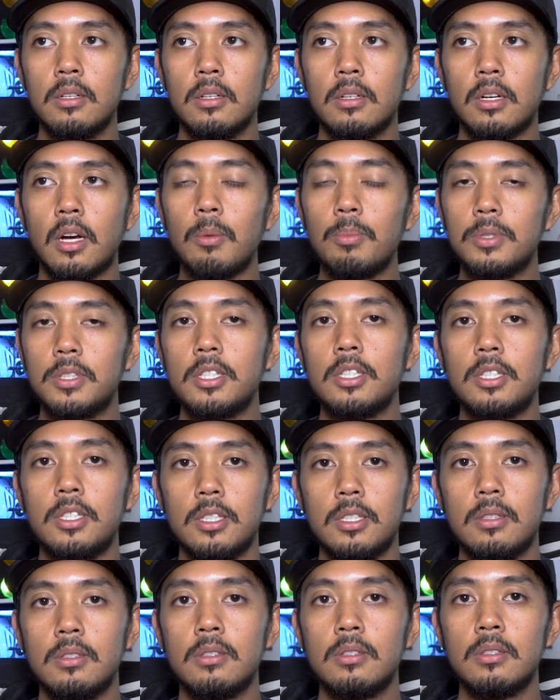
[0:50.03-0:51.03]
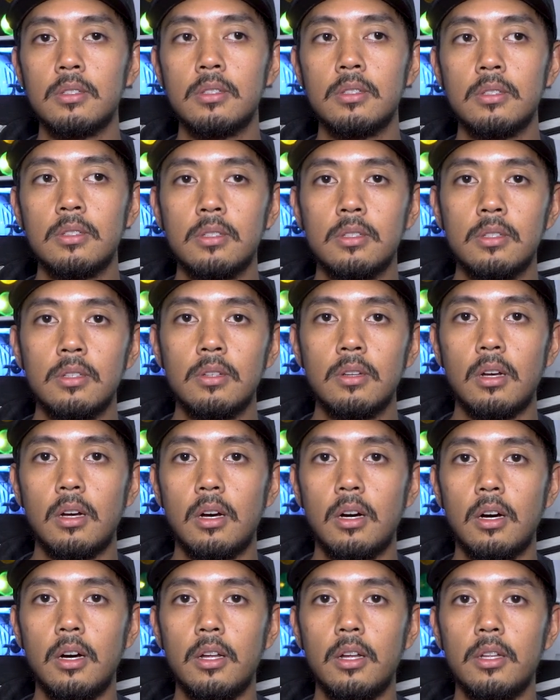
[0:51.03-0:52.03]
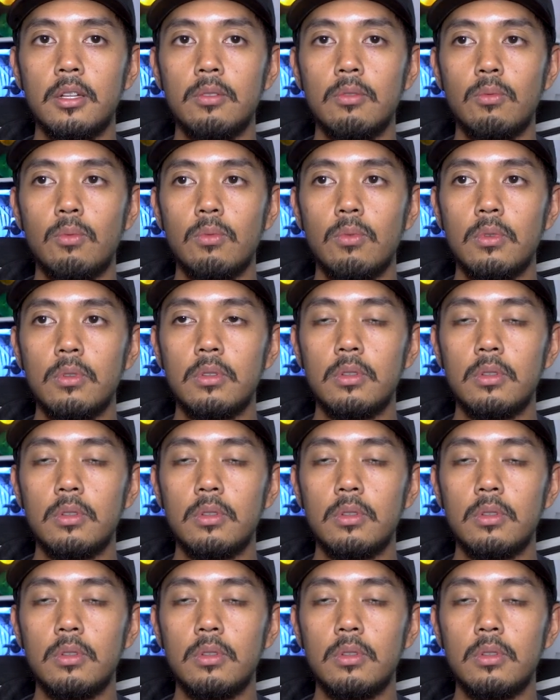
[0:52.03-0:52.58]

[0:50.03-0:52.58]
competition on